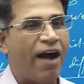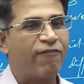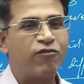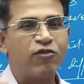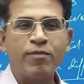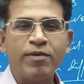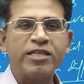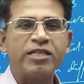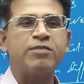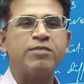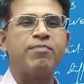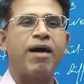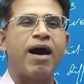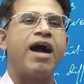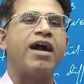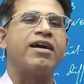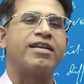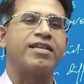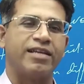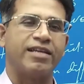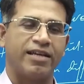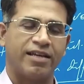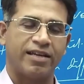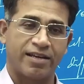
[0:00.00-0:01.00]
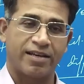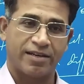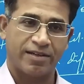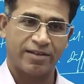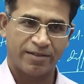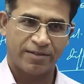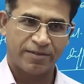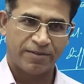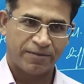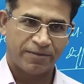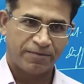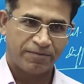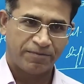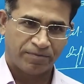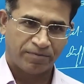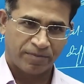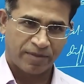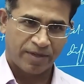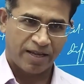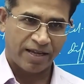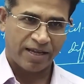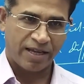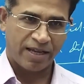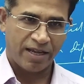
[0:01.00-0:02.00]
to be smart here
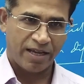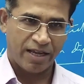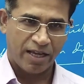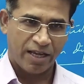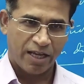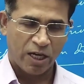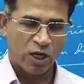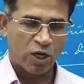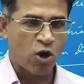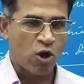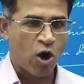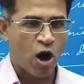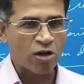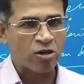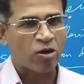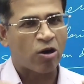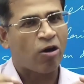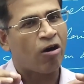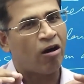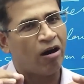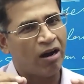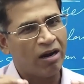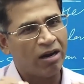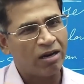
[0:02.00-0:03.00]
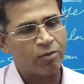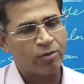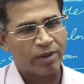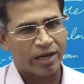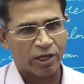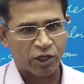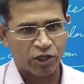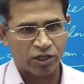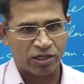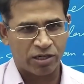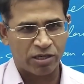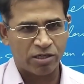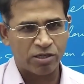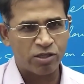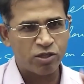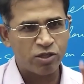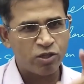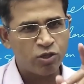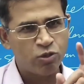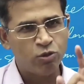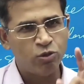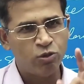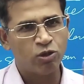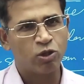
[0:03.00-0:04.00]
okay not all questions
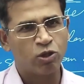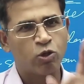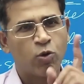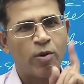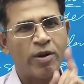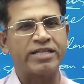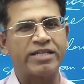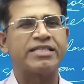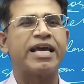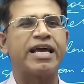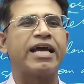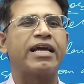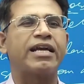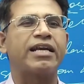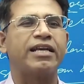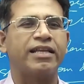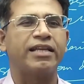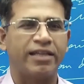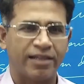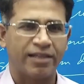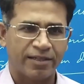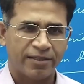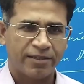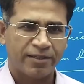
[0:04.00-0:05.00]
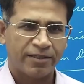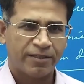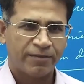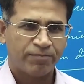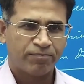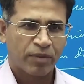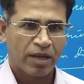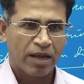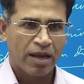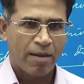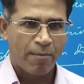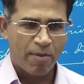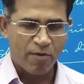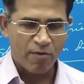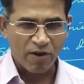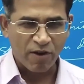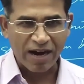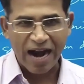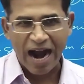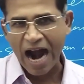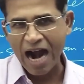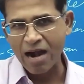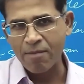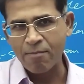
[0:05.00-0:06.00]
you know exactly but you
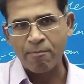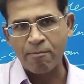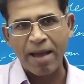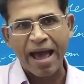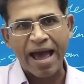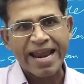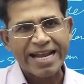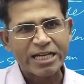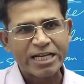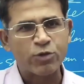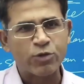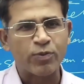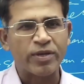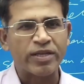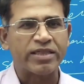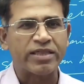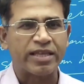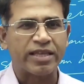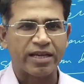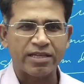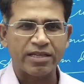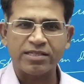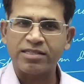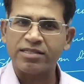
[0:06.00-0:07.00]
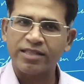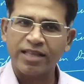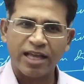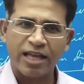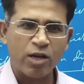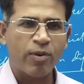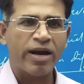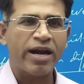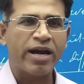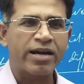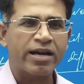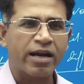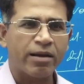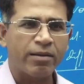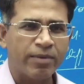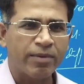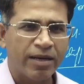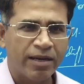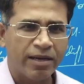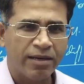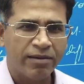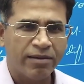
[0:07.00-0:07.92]
can't manage with this then you are in trouble